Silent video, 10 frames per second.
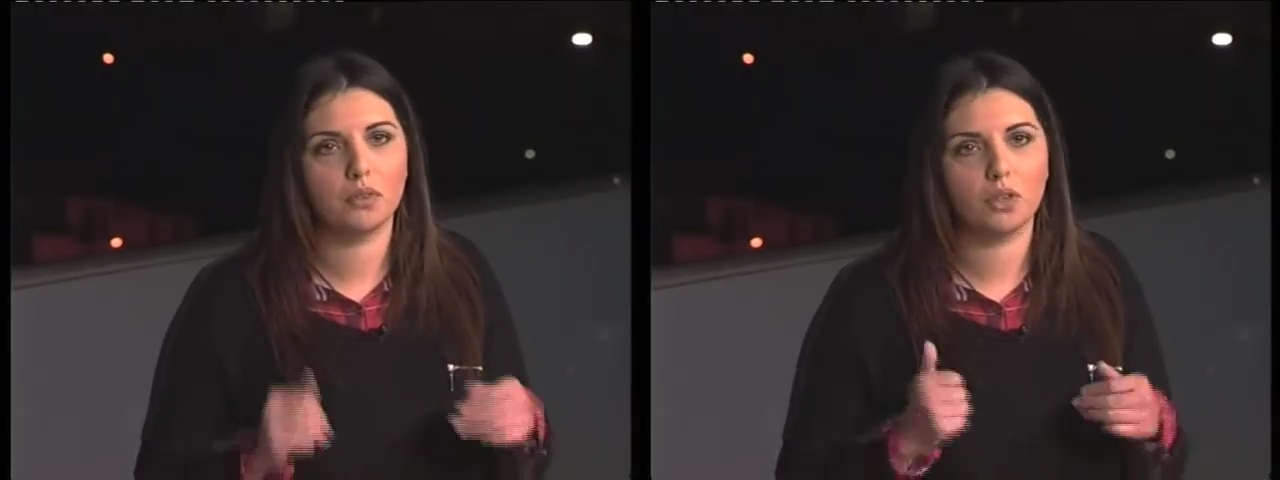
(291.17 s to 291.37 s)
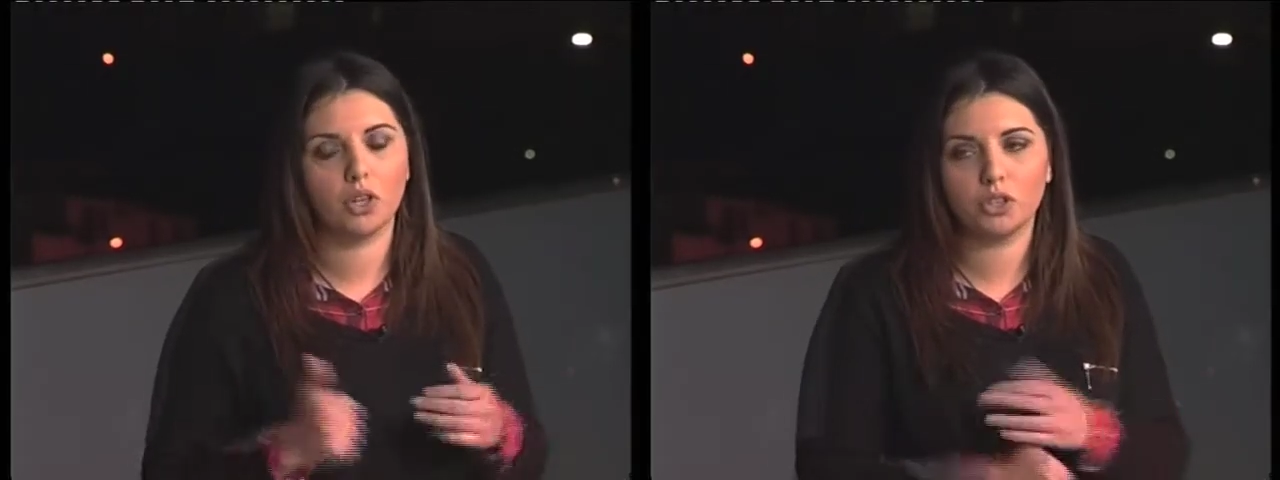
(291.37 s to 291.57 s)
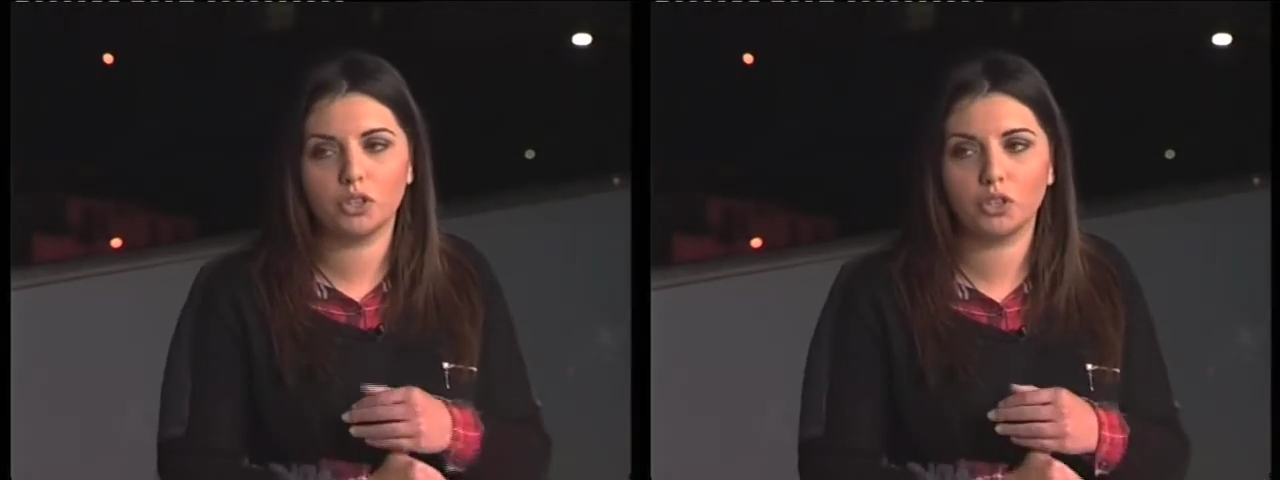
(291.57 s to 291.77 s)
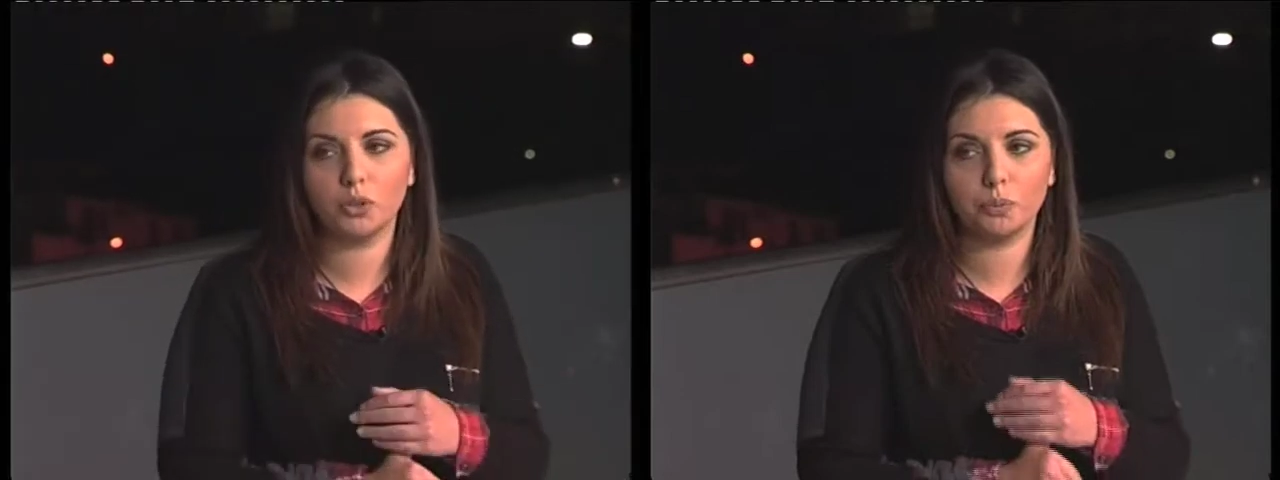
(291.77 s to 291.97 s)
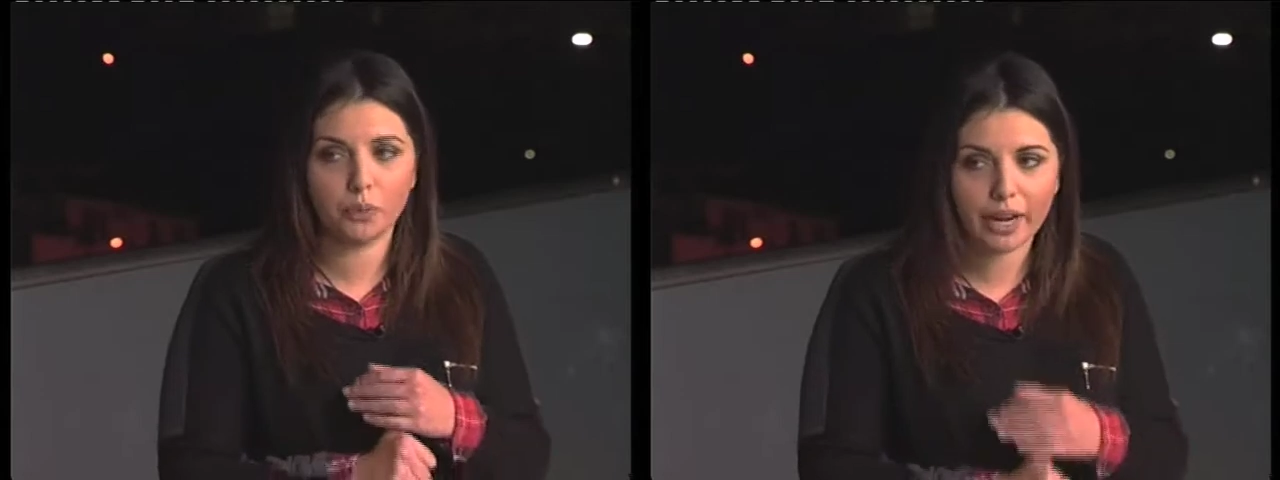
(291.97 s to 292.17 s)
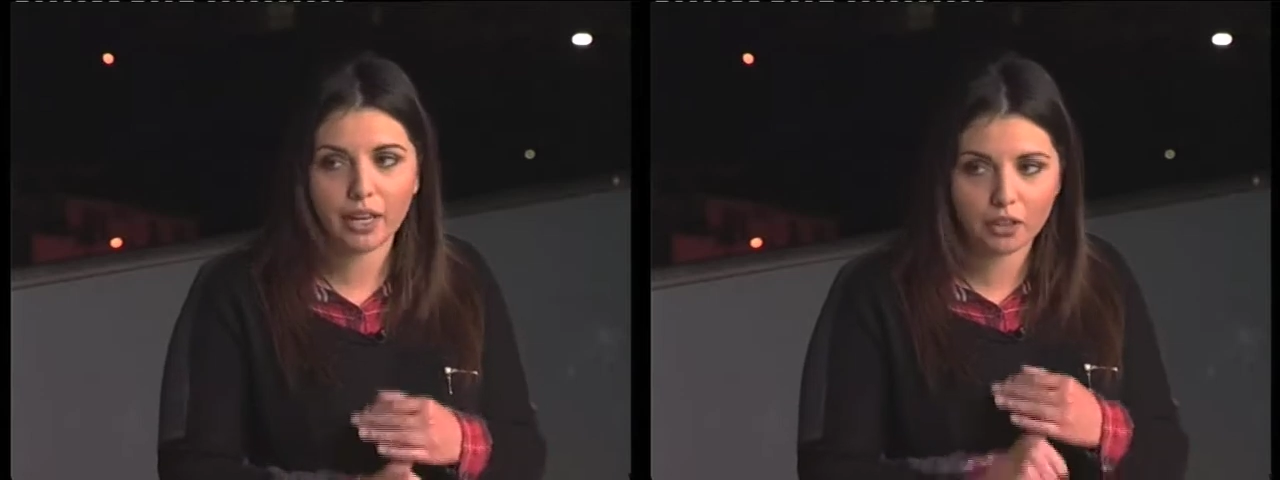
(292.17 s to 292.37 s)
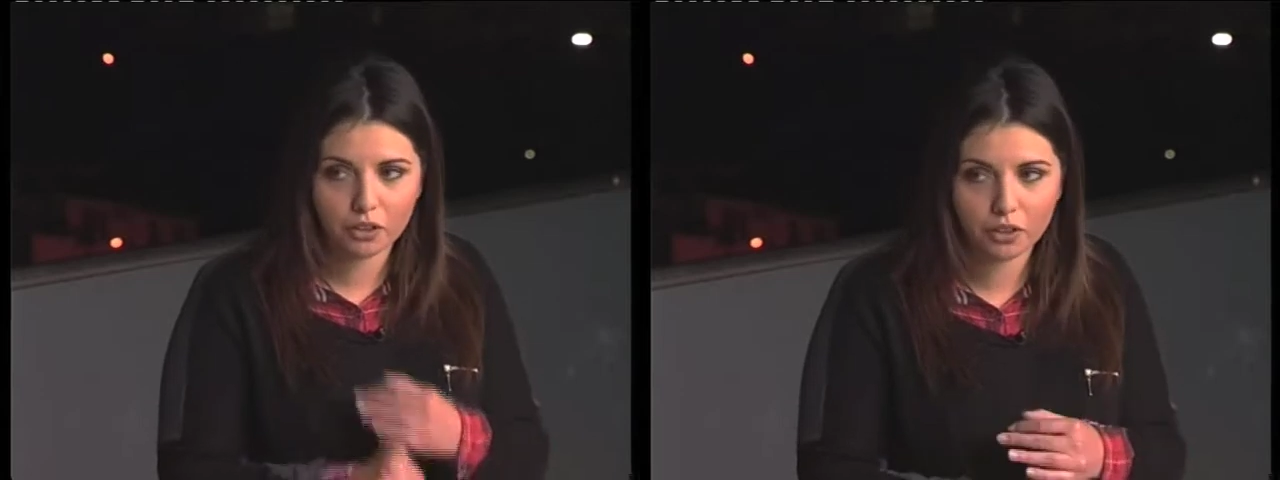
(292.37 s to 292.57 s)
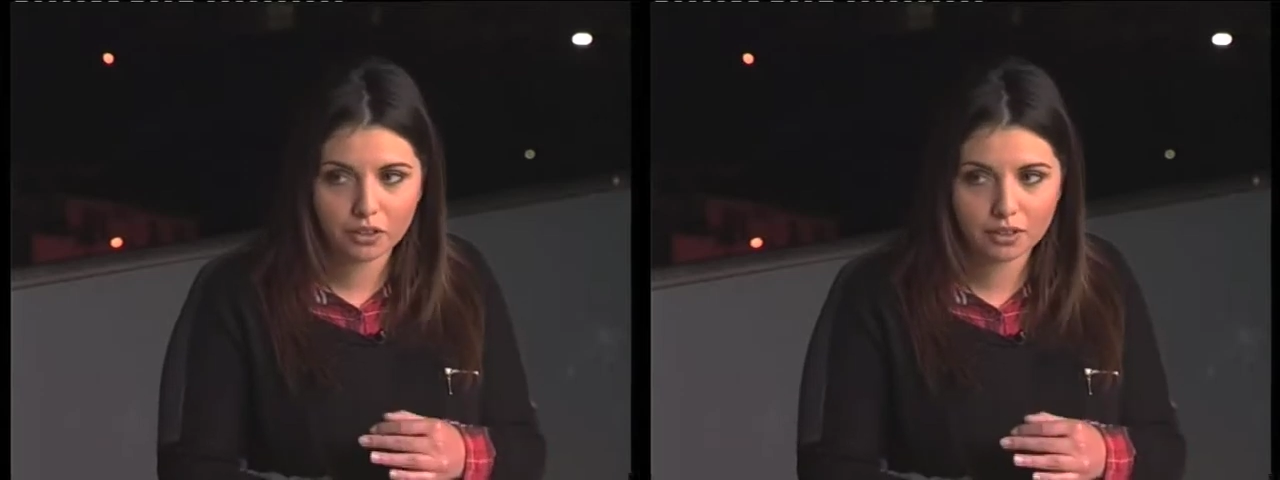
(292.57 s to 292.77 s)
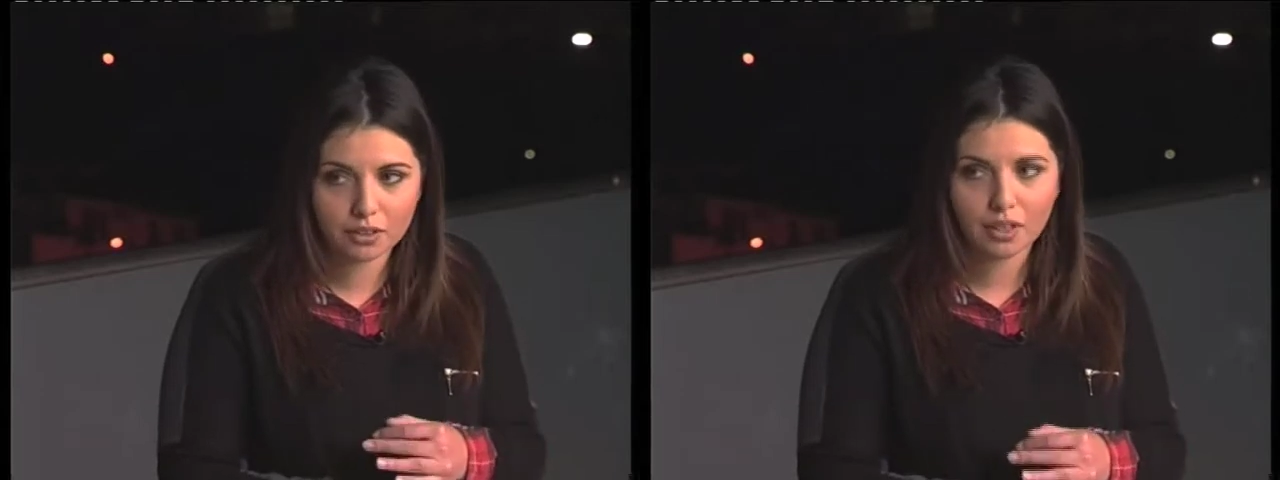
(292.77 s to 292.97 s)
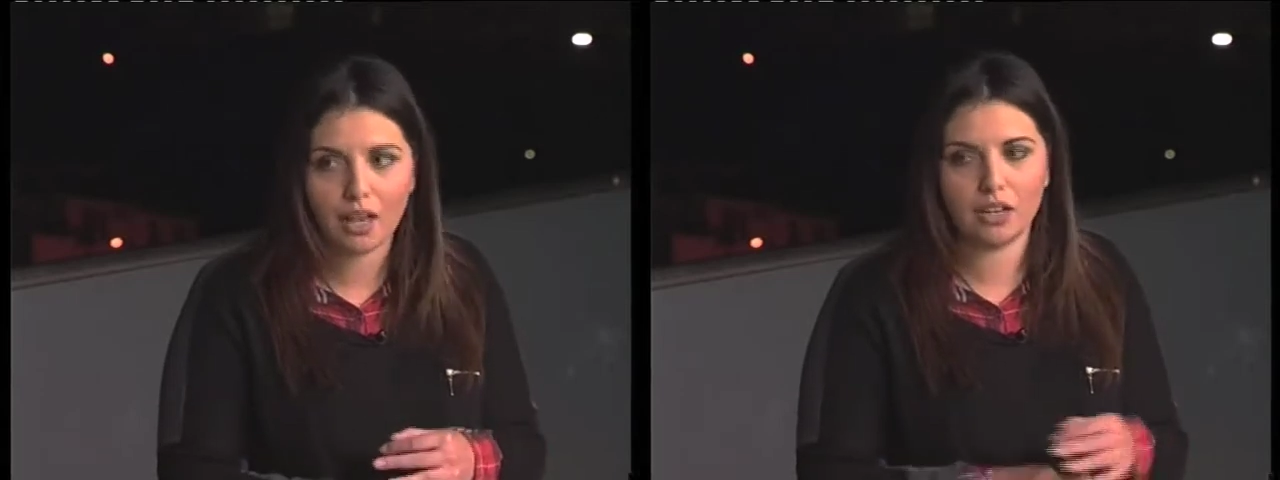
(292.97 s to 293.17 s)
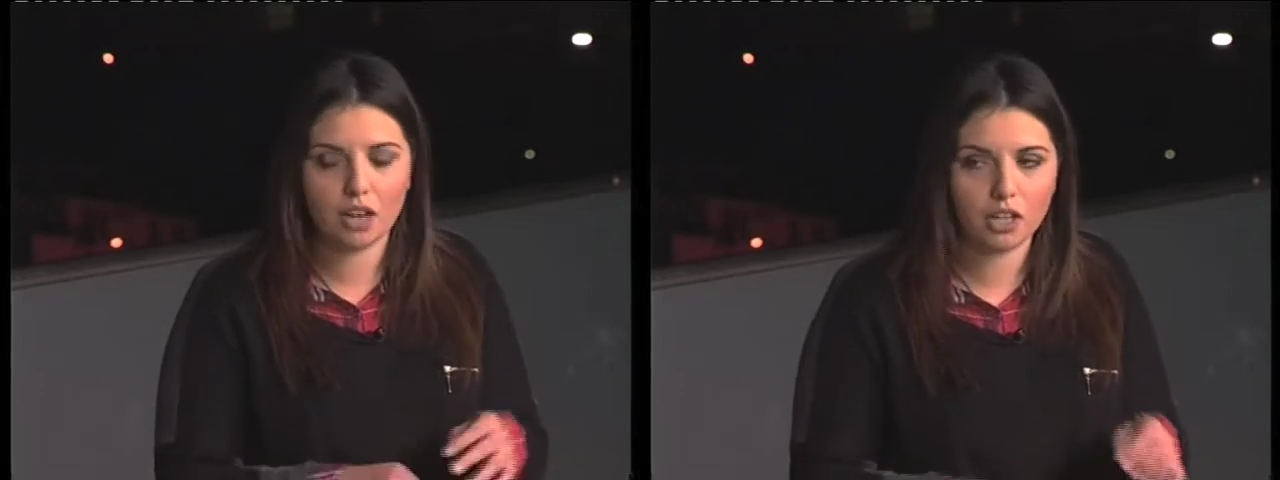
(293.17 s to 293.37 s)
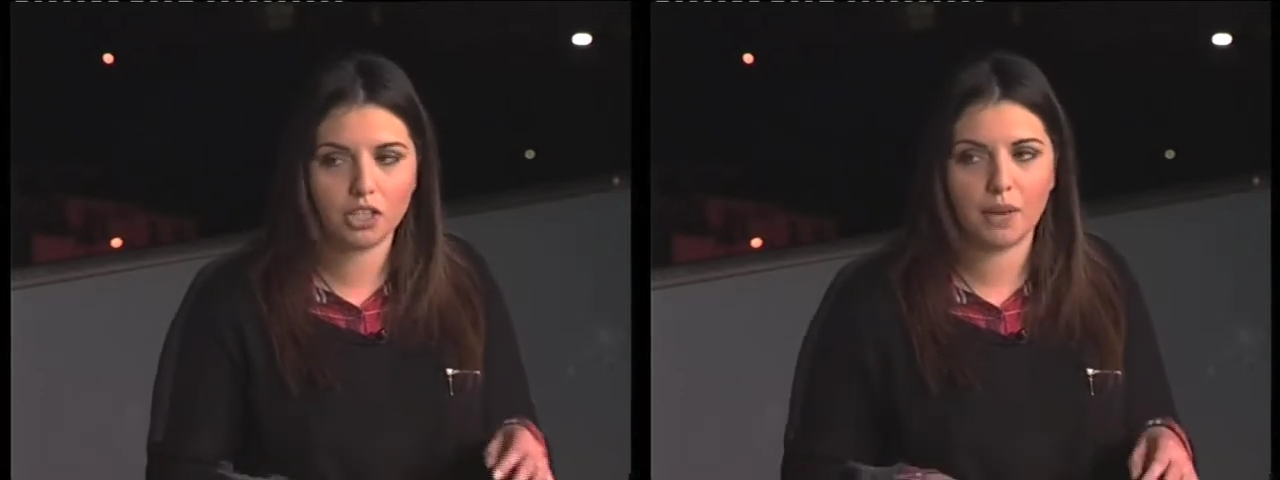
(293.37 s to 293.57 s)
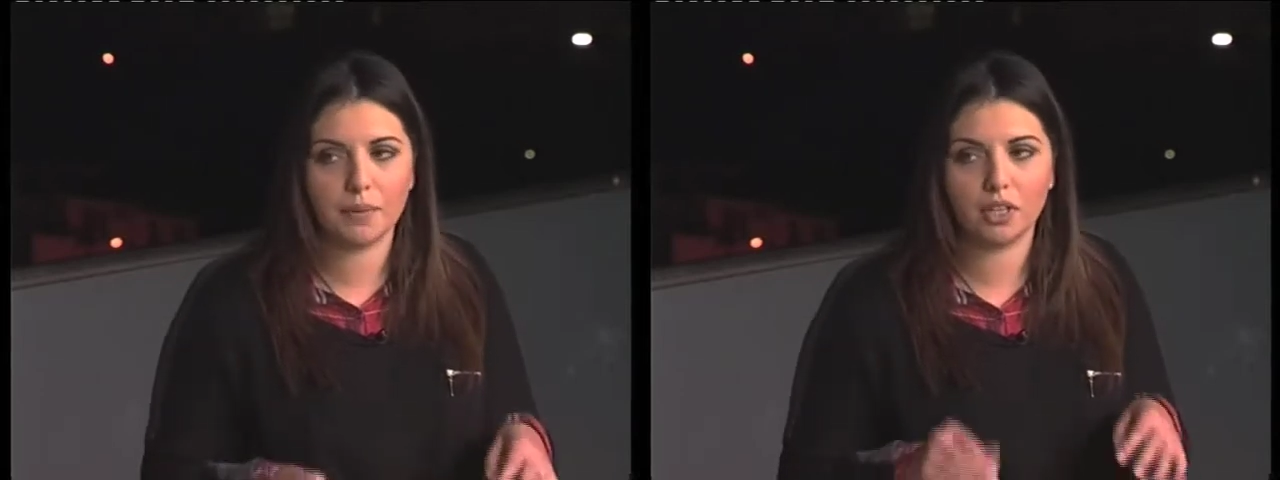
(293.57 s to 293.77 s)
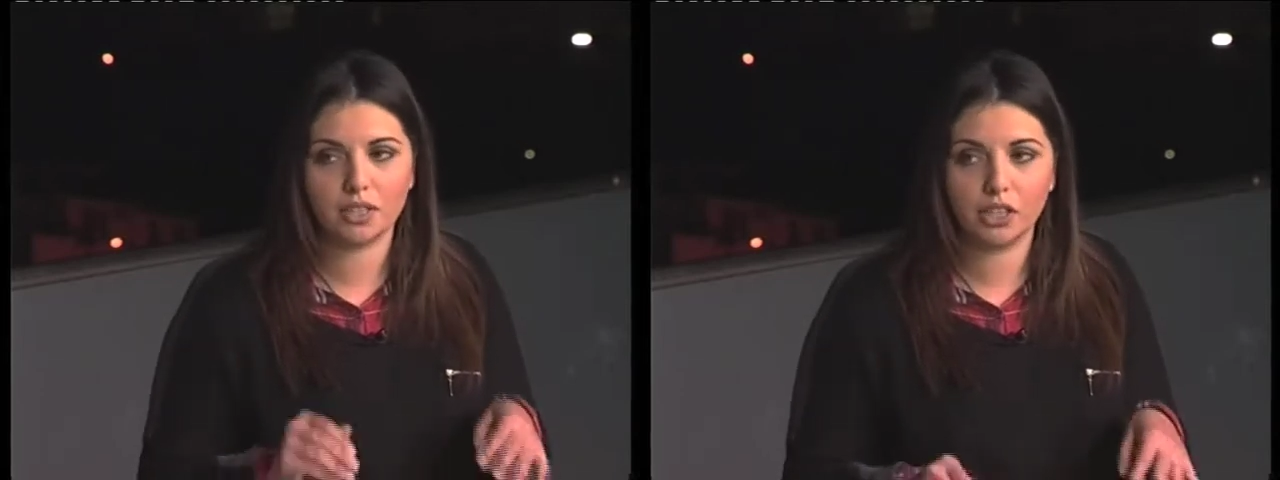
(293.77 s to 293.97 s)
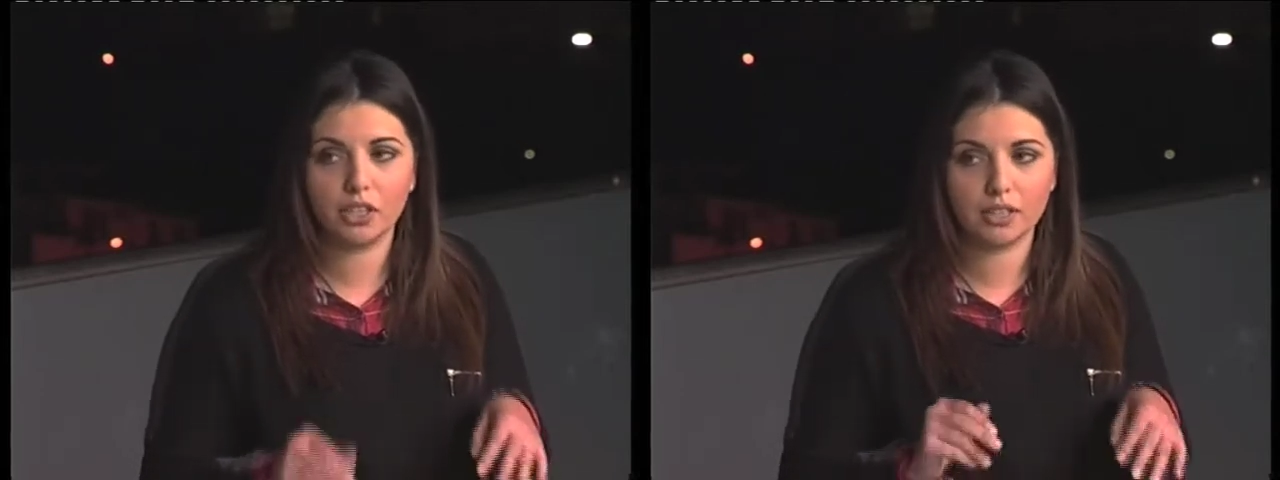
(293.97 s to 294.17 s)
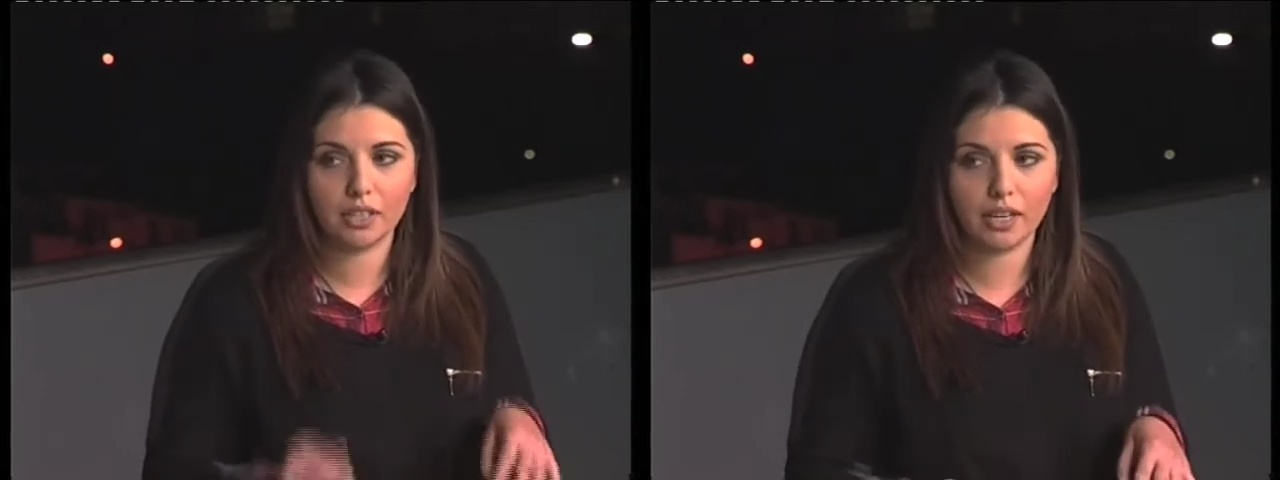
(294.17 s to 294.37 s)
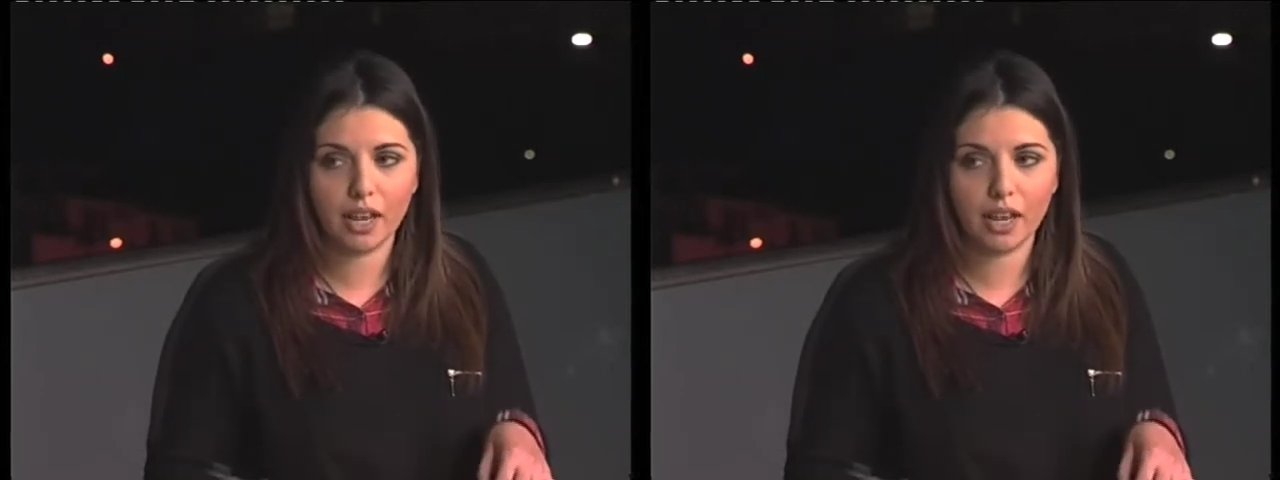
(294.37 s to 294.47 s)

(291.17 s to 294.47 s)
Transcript: go to breaking news at artjamming dot co dot za,